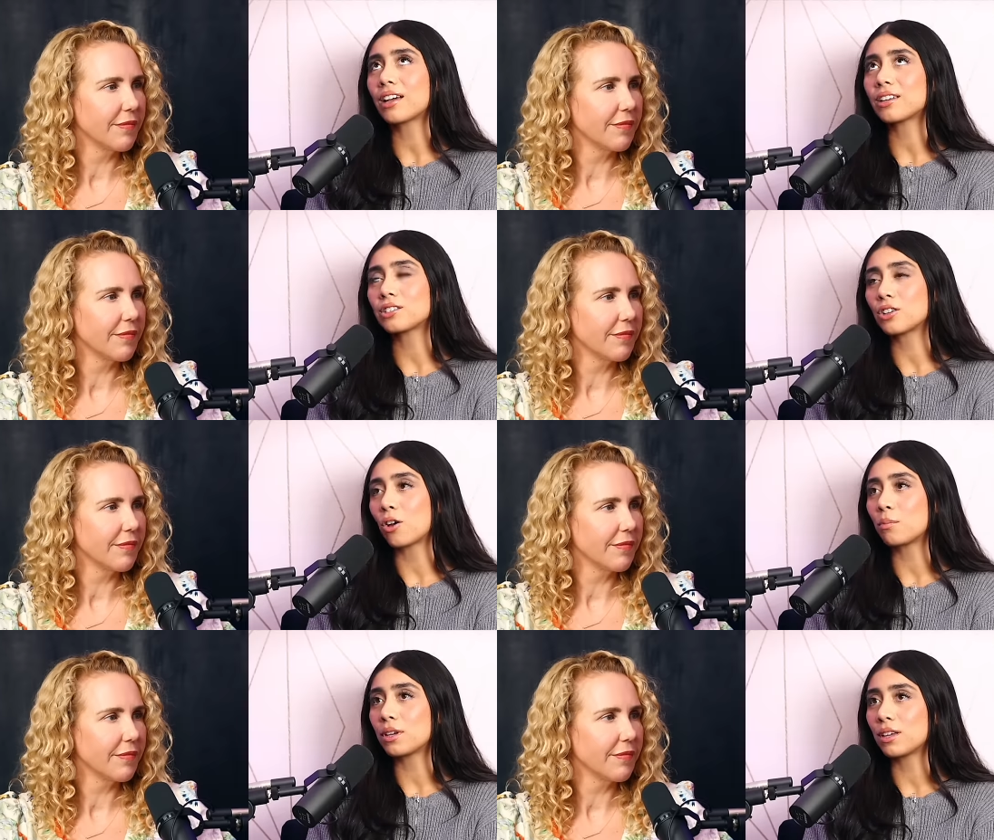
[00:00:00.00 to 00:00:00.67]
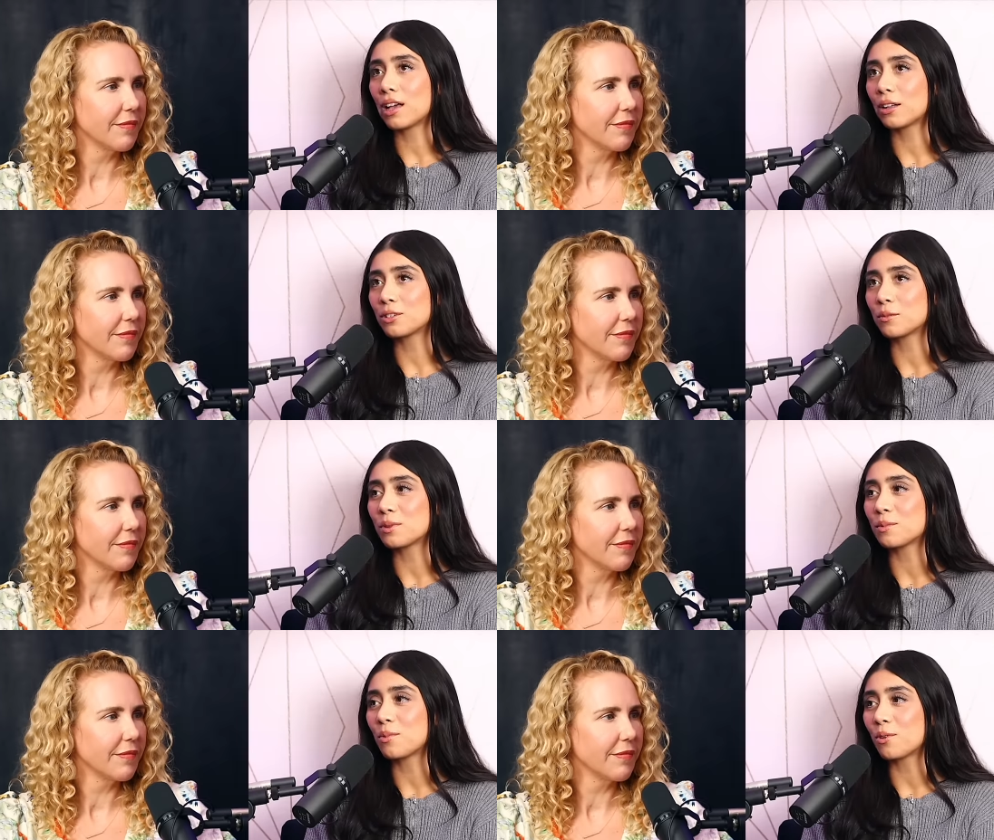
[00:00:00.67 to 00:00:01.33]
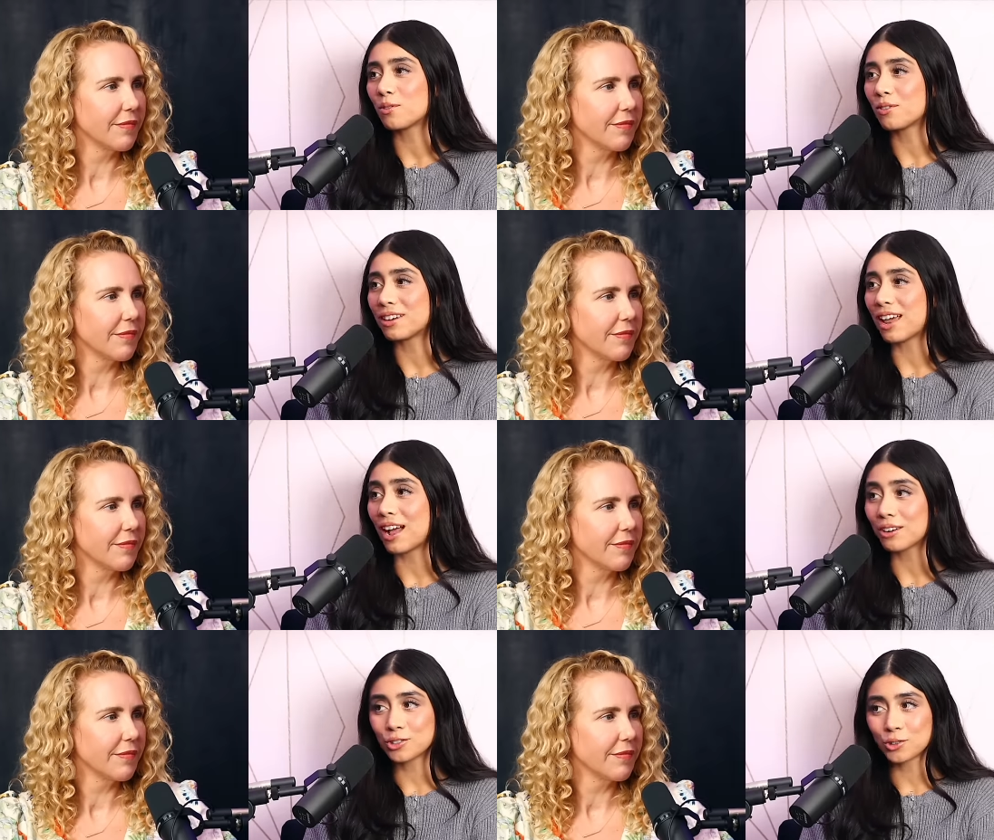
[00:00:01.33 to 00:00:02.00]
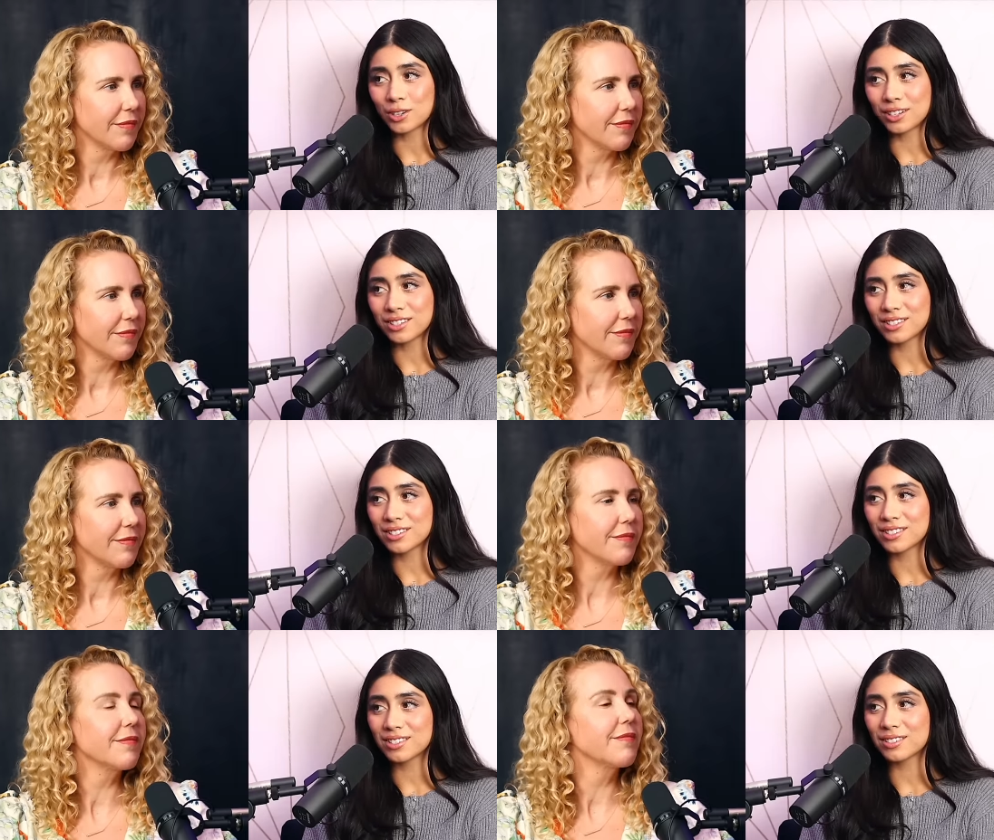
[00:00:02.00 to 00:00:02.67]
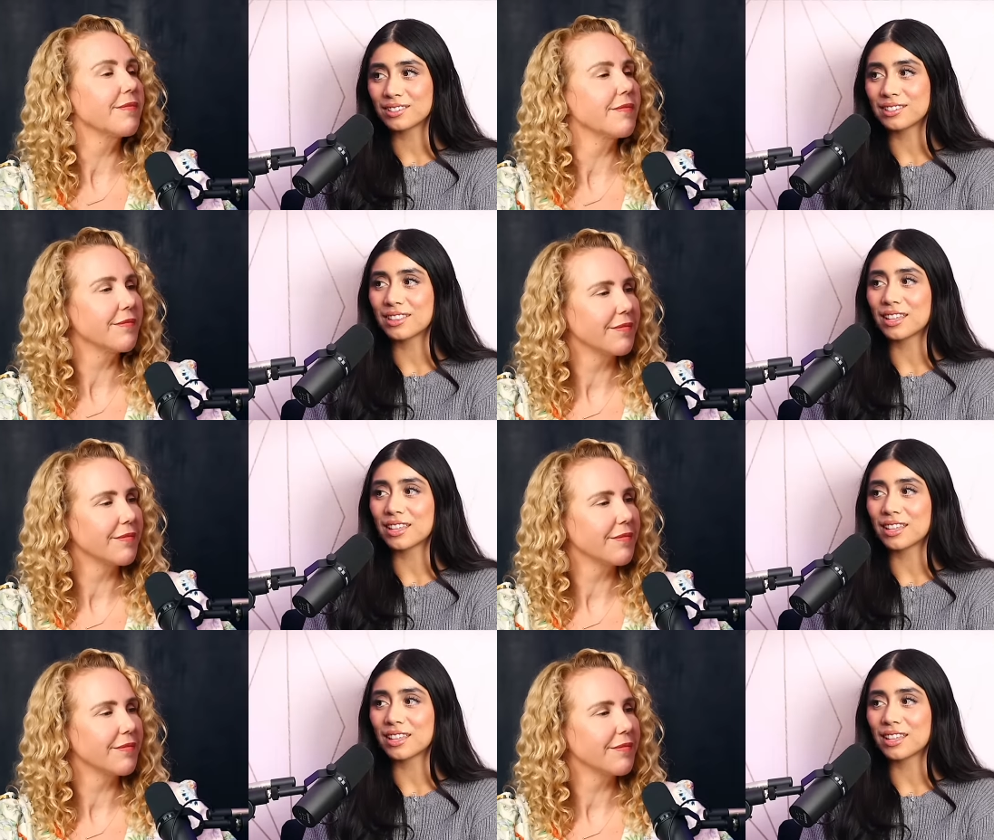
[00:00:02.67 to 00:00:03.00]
Speaker 1: kind of taught me how to be more of an actress mm.